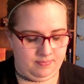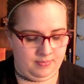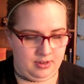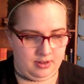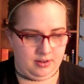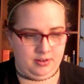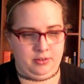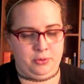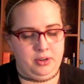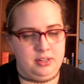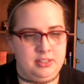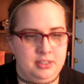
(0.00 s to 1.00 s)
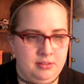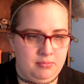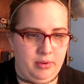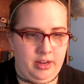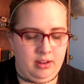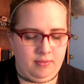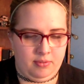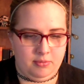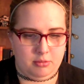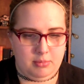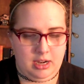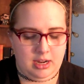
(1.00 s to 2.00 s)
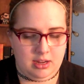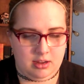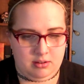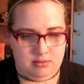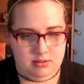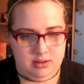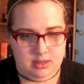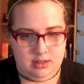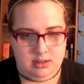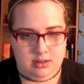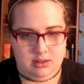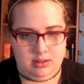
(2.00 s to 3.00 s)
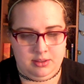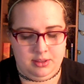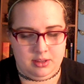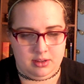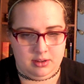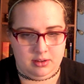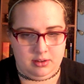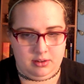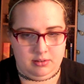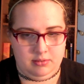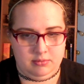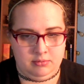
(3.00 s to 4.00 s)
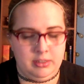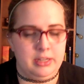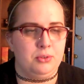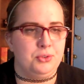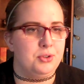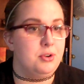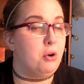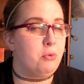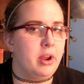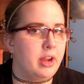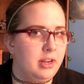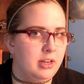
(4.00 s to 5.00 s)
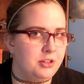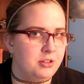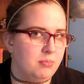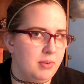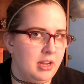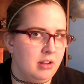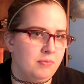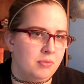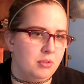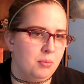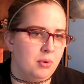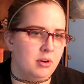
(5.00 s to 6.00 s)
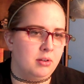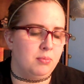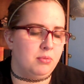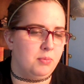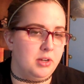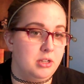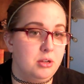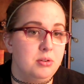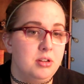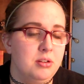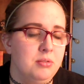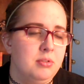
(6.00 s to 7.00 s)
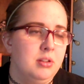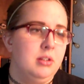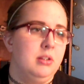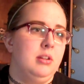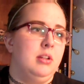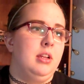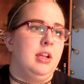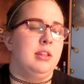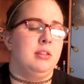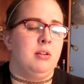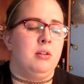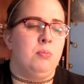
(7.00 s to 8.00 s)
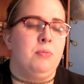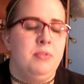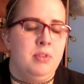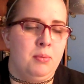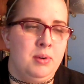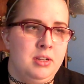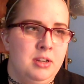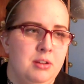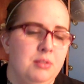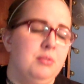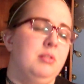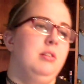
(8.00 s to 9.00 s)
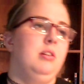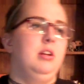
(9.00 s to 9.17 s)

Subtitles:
the criticism we get from the media, the little to no recognition we get for the work we do, and the good that we do,